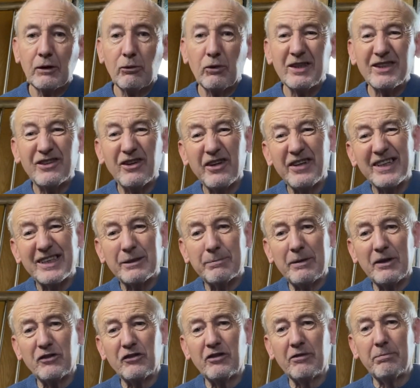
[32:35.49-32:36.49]
Well, it's not an
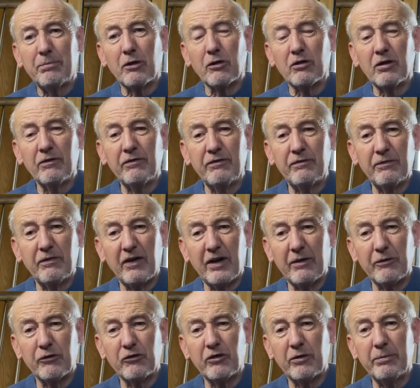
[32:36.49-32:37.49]
expensive bottle,
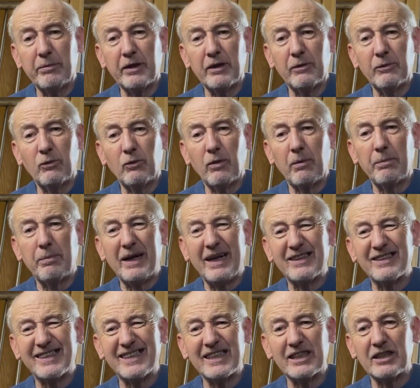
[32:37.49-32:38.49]
500ml,
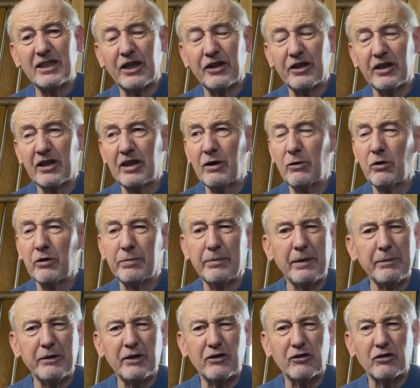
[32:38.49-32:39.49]
£1.60 I think it was,
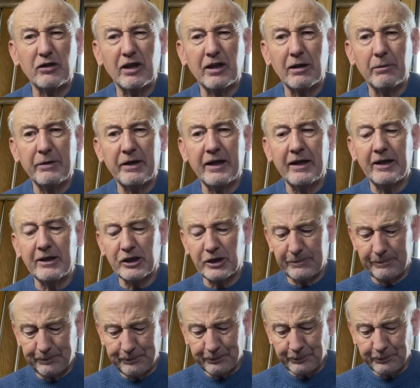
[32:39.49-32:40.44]
maybe just a little bit less.